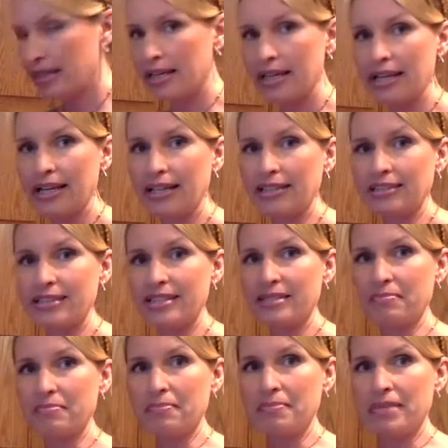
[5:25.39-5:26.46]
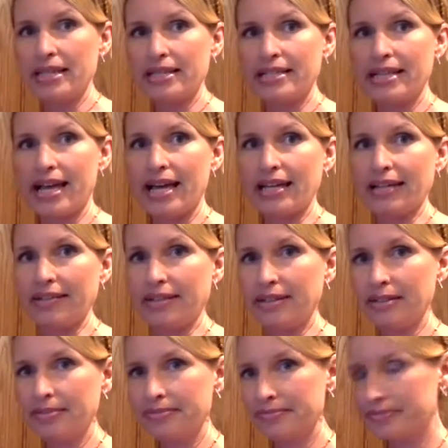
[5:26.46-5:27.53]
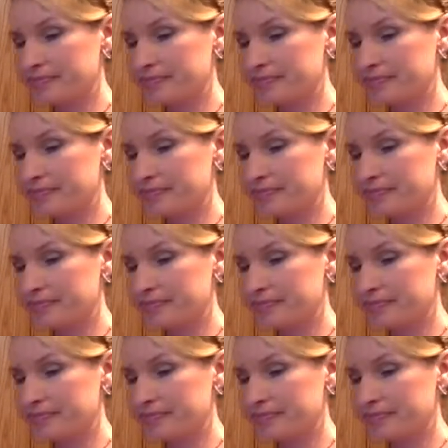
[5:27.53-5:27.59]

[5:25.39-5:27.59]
and I'll just mix that in there.